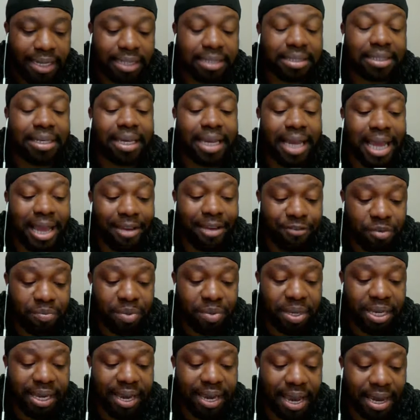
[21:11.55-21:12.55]
He's an
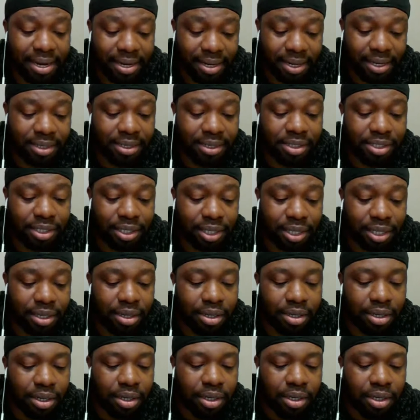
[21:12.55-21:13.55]
MVP candidate this year.
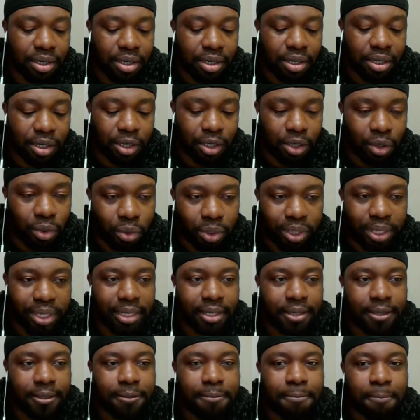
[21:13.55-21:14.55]

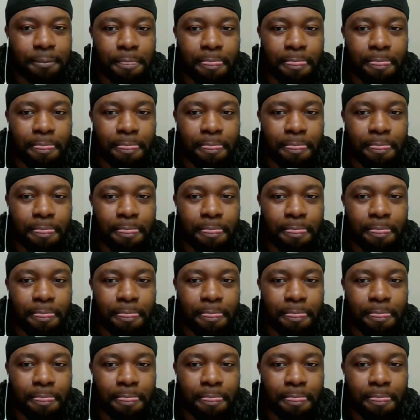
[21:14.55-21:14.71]
Luka,